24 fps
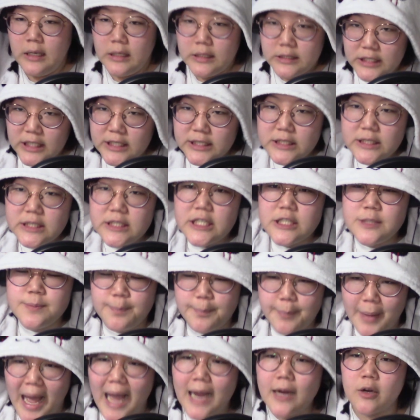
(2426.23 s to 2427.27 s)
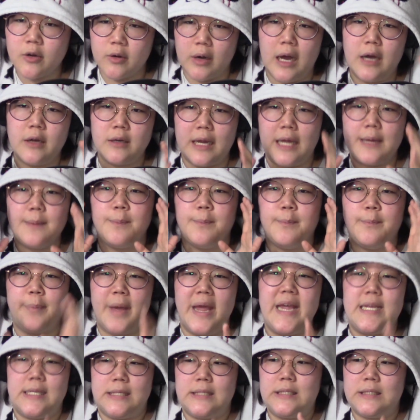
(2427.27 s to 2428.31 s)
just just background like
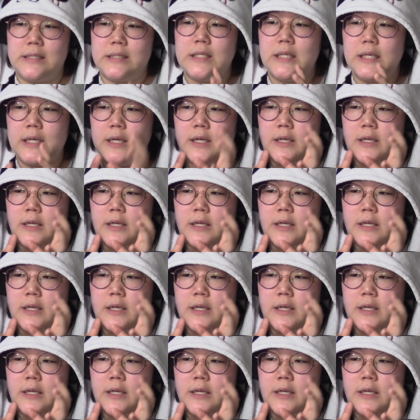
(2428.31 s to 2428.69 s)
base